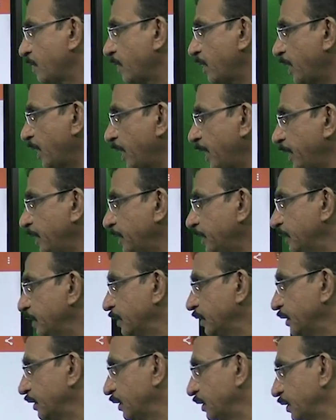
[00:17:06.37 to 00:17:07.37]

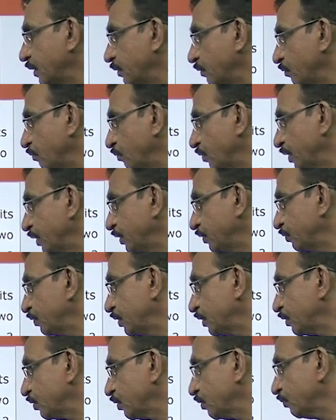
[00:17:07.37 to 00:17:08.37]
and 1
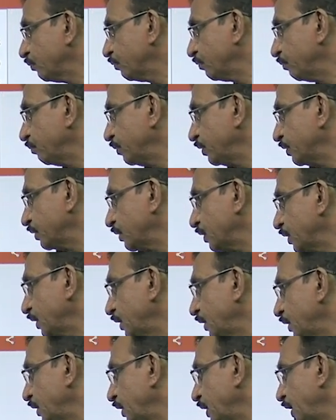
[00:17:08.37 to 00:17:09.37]
unit of
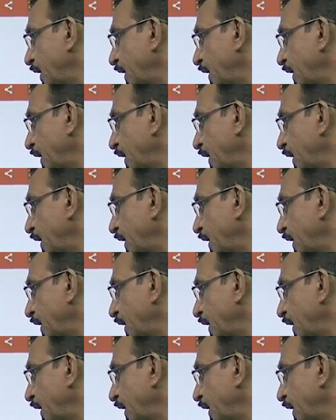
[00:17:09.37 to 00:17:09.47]
mineral